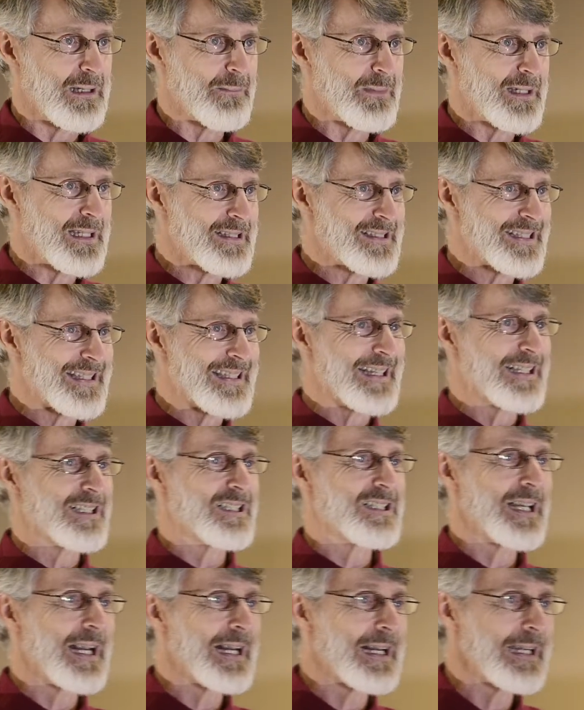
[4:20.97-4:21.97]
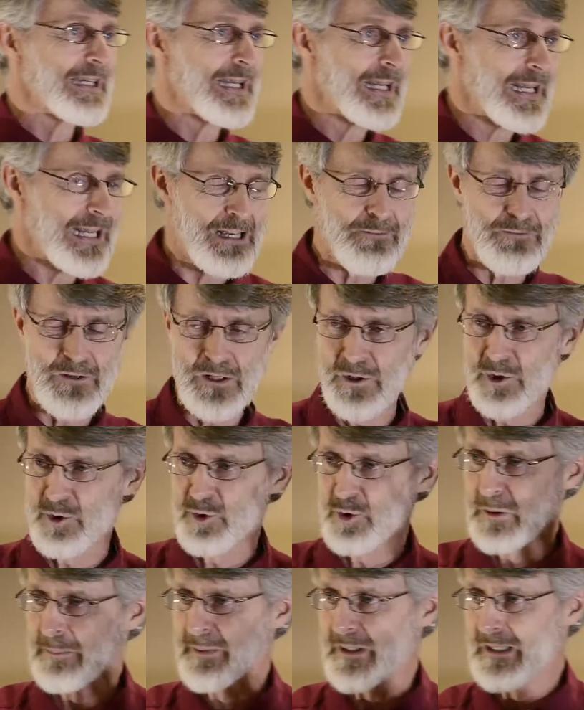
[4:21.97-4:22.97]
That means in the second half of the
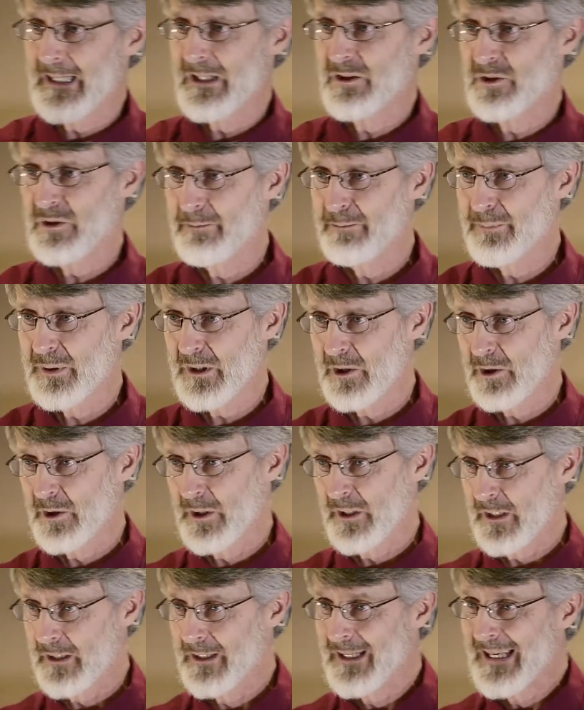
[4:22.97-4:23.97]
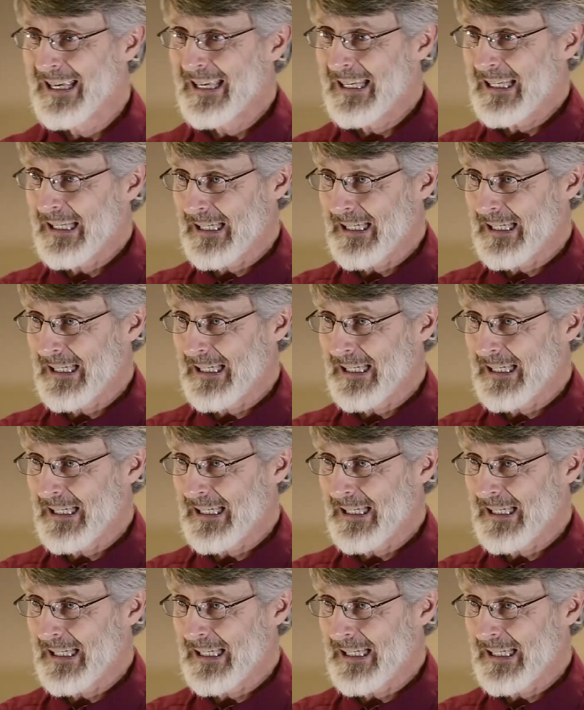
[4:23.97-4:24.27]
tribulation period,